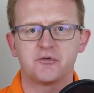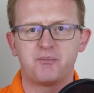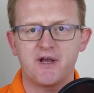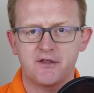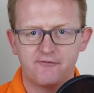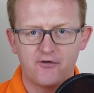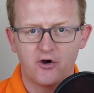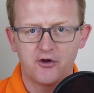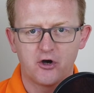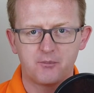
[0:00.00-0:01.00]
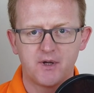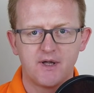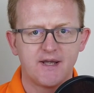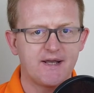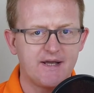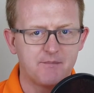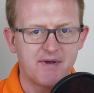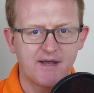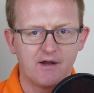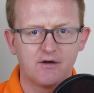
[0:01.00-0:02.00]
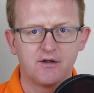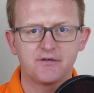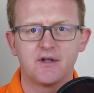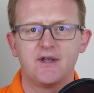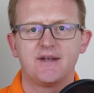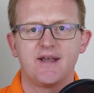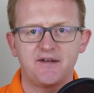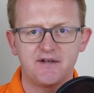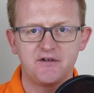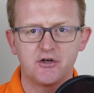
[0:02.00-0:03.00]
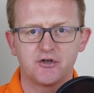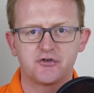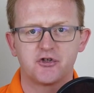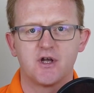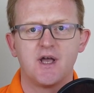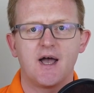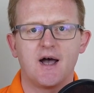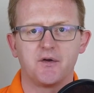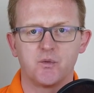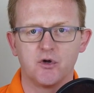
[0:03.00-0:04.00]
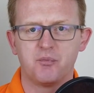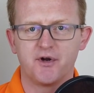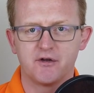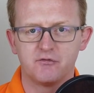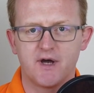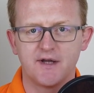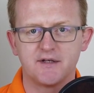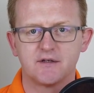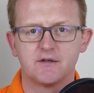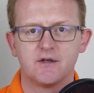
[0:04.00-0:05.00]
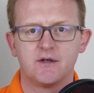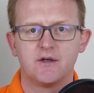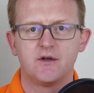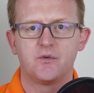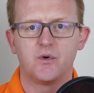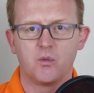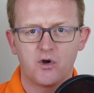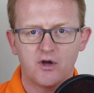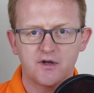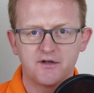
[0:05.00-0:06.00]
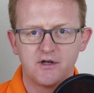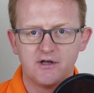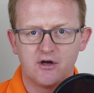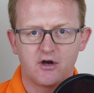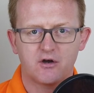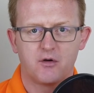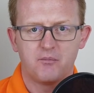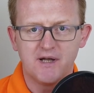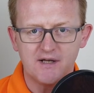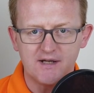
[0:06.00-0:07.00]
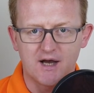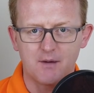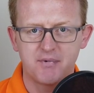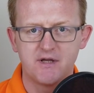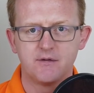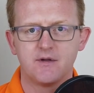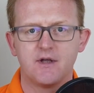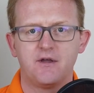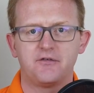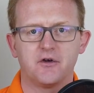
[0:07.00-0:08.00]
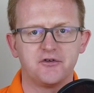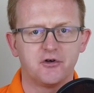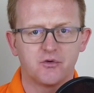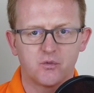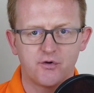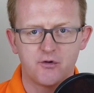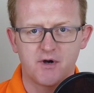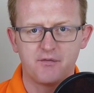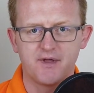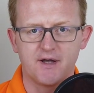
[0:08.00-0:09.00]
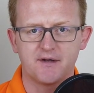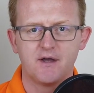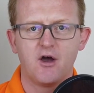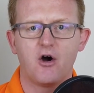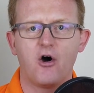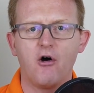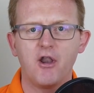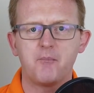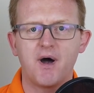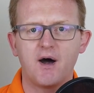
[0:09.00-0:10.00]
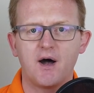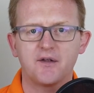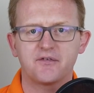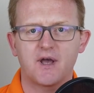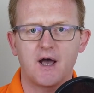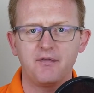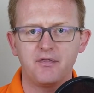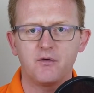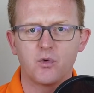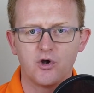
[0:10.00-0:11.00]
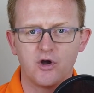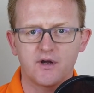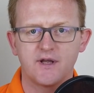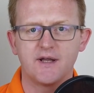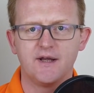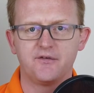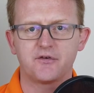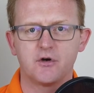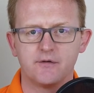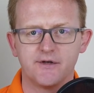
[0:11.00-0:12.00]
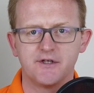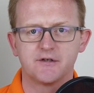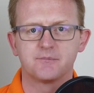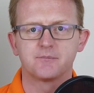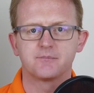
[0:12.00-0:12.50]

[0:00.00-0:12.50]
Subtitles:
just pick the phone up, email us, get in touch, and we'll put it right. We'll work until you're completely happy, so don't worry about that. All the parts and the work is covered.